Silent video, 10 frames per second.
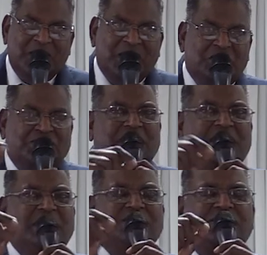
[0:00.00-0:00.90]
You
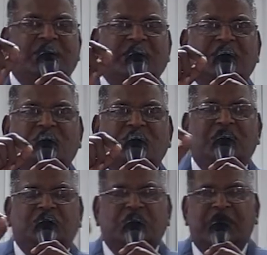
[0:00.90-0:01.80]
see, you
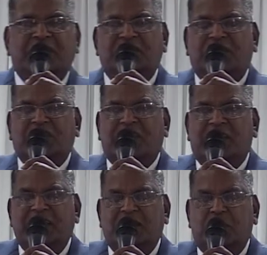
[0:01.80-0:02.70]
need to get rid of
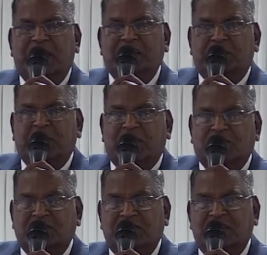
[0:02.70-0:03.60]
the weight
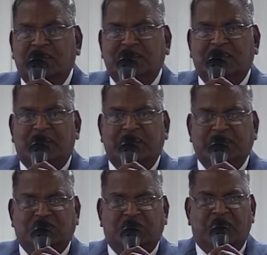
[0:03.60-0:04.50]
because there is the
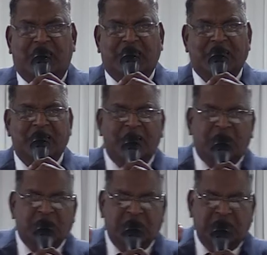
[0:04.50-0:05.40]
race to run.
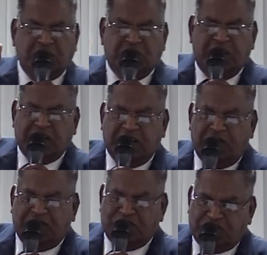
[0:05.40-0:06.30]
You need to get rid
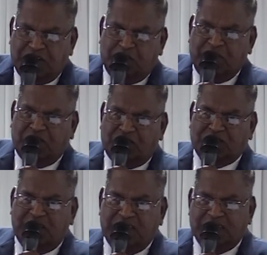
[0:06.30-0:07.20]
of the sin
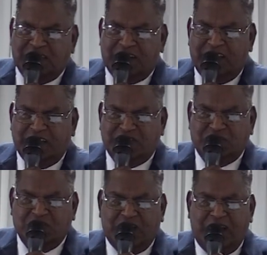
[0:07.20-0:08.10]
because there is a race
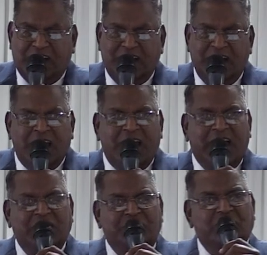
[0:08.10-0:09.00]
to run.
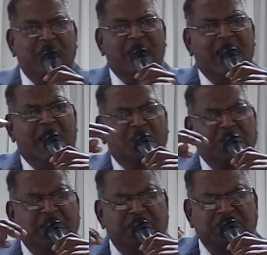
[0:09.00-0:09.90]
And if you allow
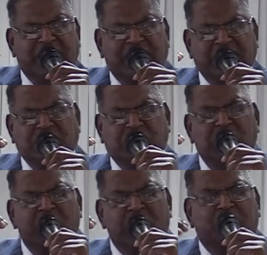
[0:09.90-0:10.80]
these things
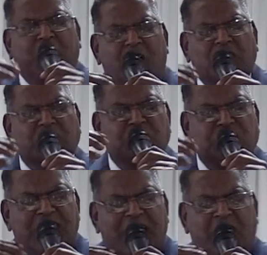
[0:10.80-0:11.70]
to bog you
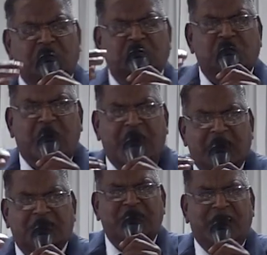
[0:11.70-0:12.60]
down, you
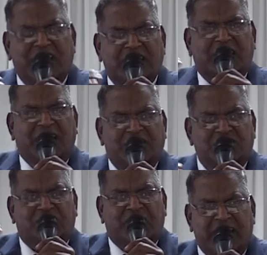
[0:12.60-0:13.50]
can't really run
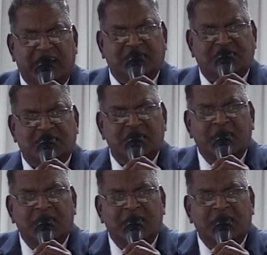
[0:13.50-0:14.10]
the race